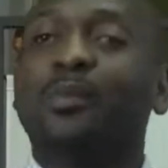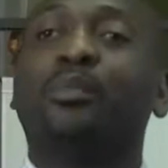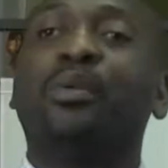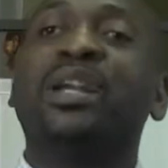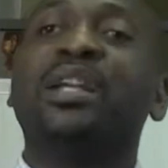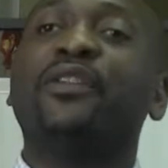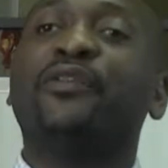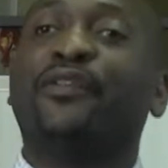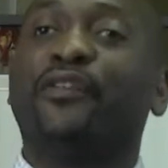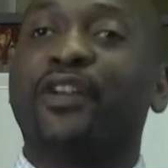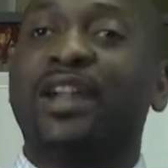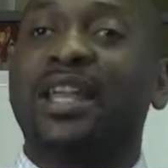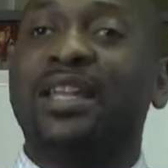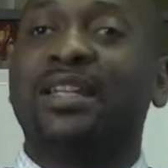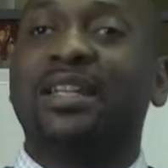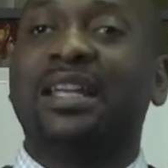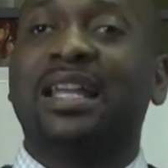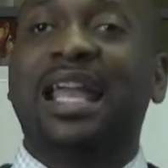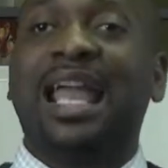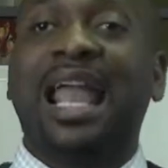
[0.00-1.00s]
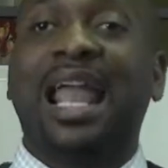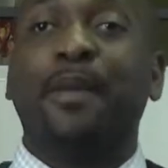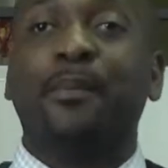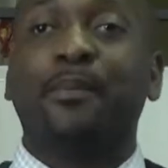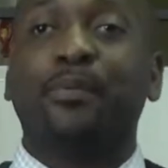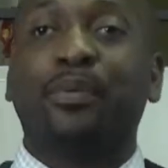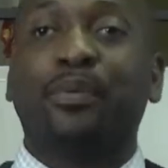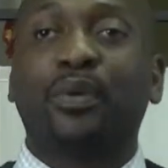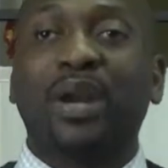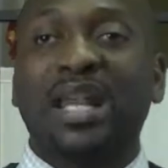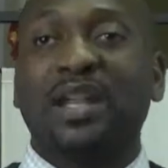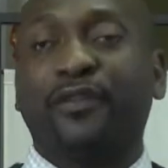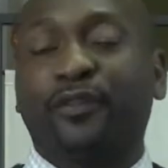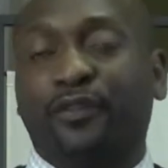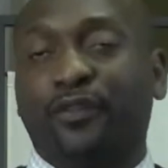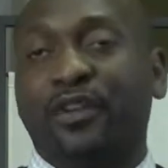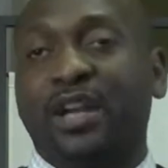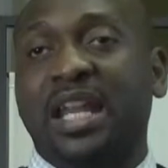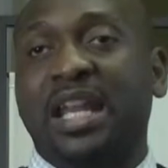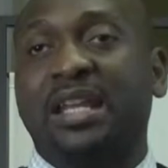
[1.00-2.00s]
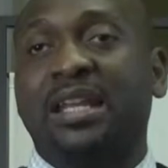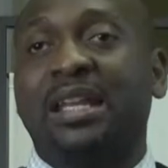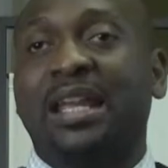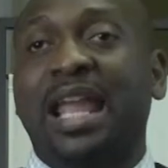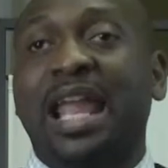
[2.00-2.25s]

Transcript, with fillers: Bring a friend and break free